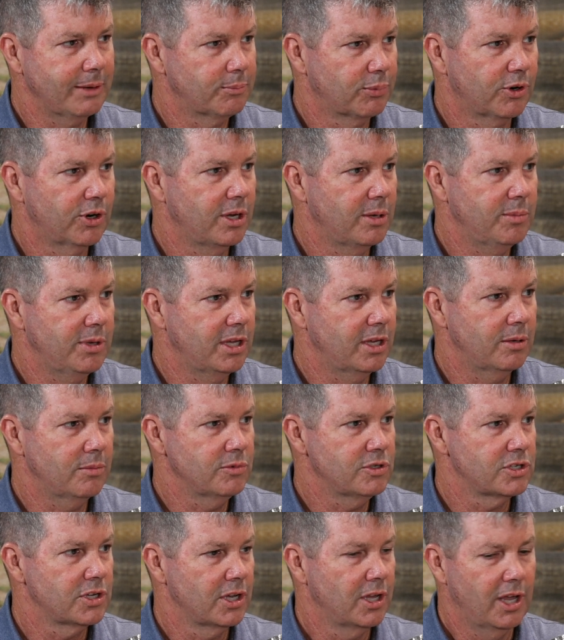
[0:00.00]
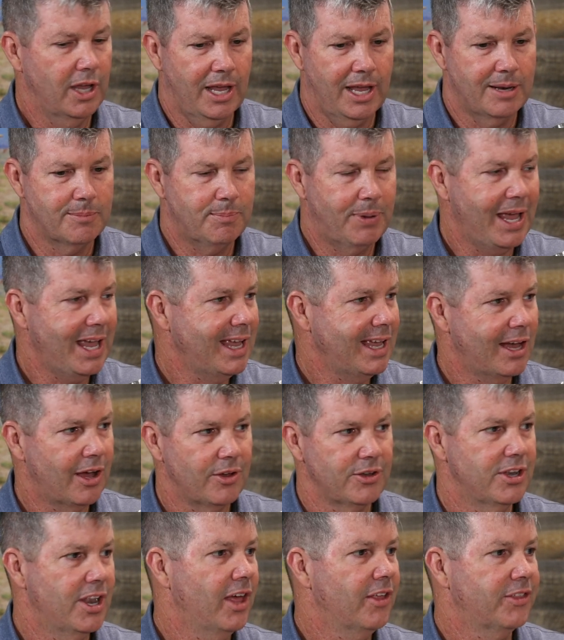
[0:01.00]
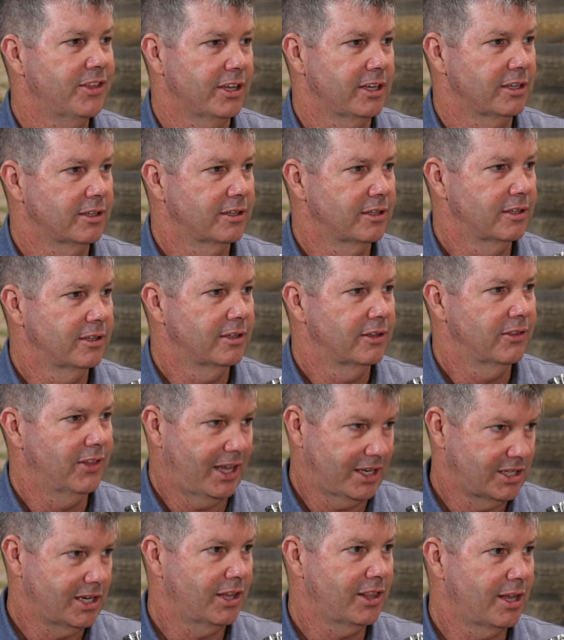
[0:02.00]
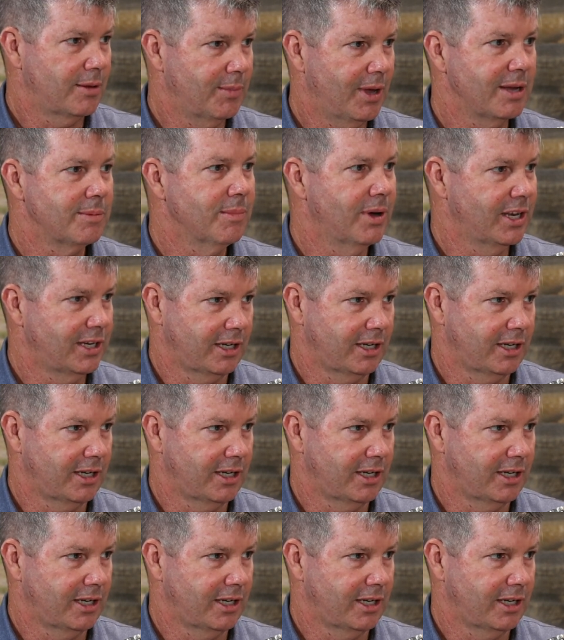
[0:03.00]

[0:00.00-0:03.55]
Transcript: premiums and pay out nothing. That's how they make money.